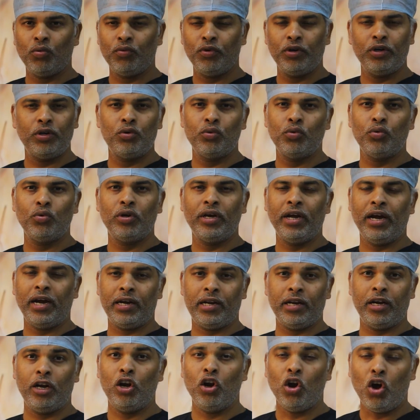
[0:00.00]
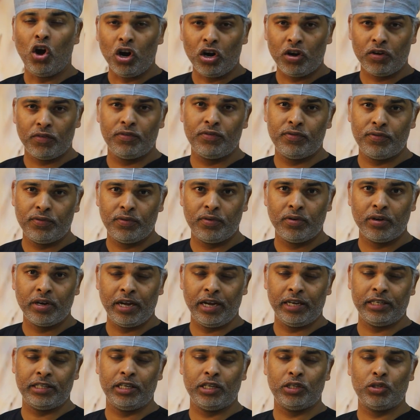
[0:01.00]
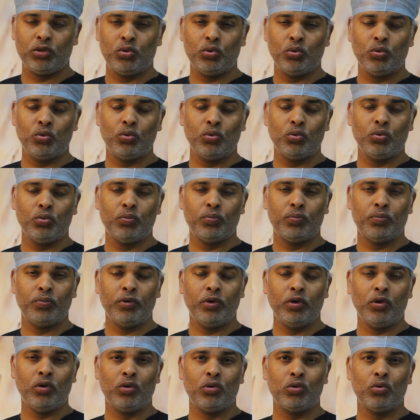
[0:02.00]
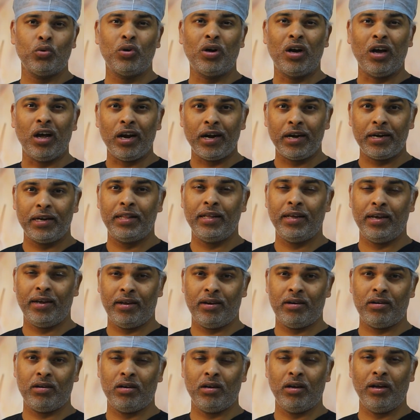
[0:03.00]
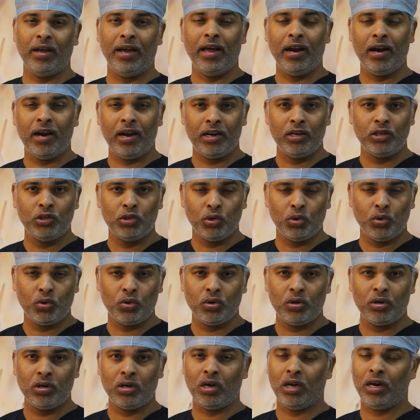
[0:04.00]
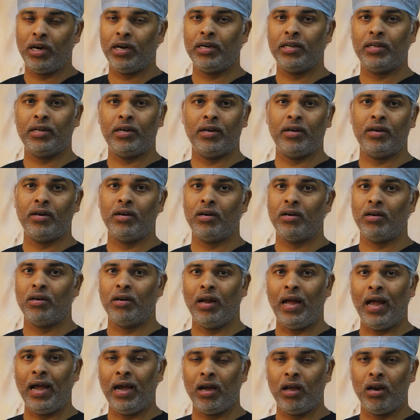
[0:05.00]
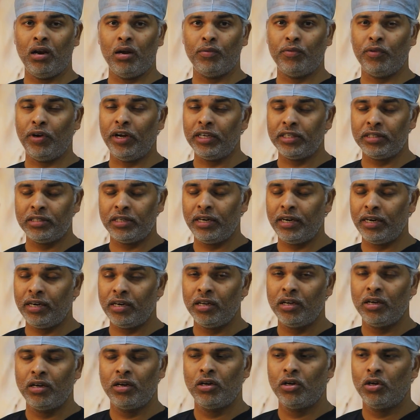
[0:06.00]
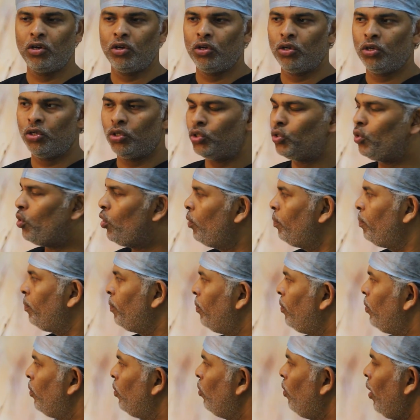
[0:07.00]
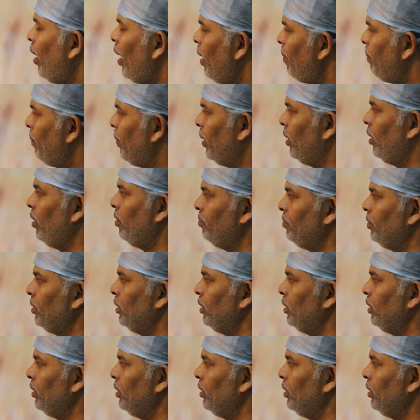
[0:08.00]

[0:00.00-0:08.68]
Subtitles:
we do get a lot of cases to correct their hairline zone, correct their angle of exit. So what I picked up